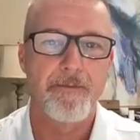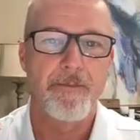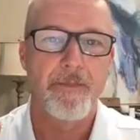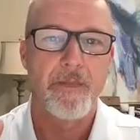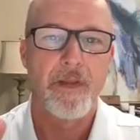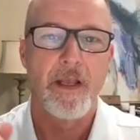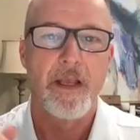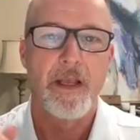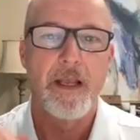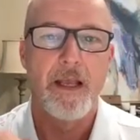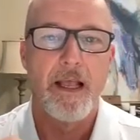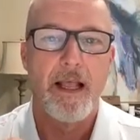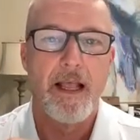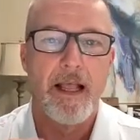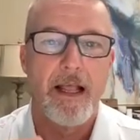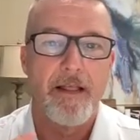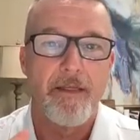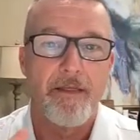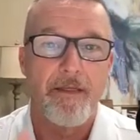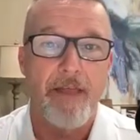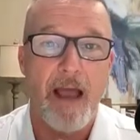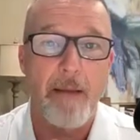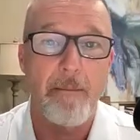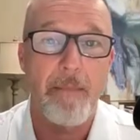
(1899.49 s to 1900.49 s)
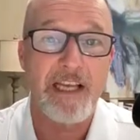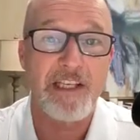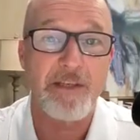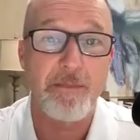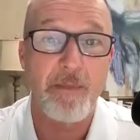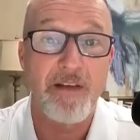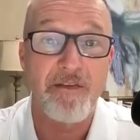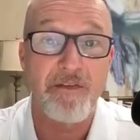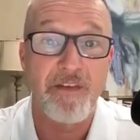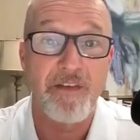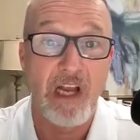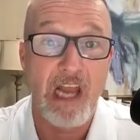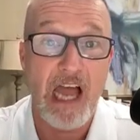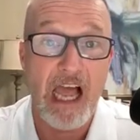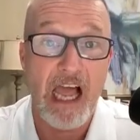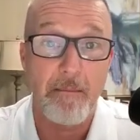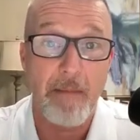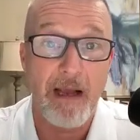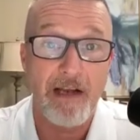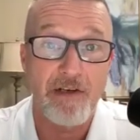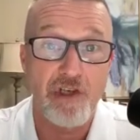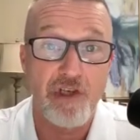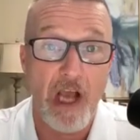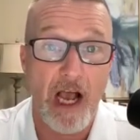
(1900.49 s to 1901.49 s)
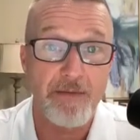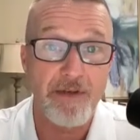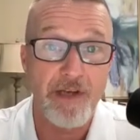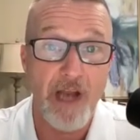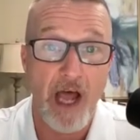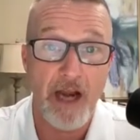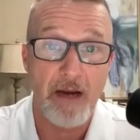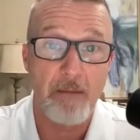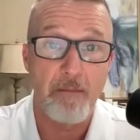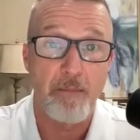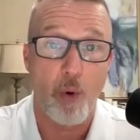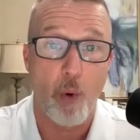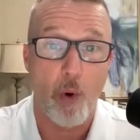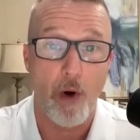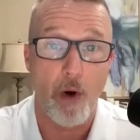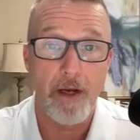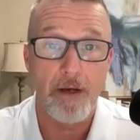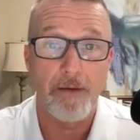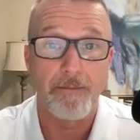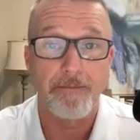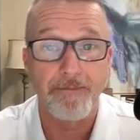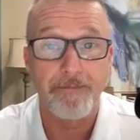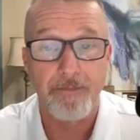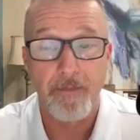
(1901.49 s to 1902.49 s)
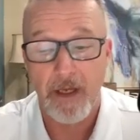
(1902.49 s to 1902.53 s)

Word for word: That ah. makes me feel like my job's not important.